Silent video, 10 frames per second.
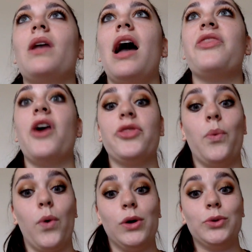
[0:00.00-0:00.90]
I thought the
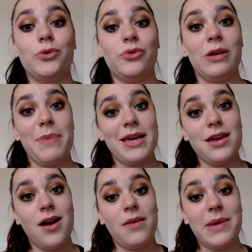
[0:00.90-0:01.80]
world was really
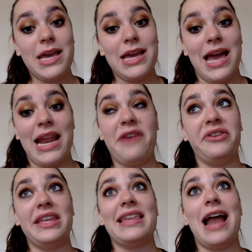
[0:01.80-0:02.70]
picking on me. And I
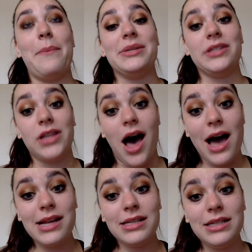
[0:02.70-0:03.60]
feel like that happens a lot,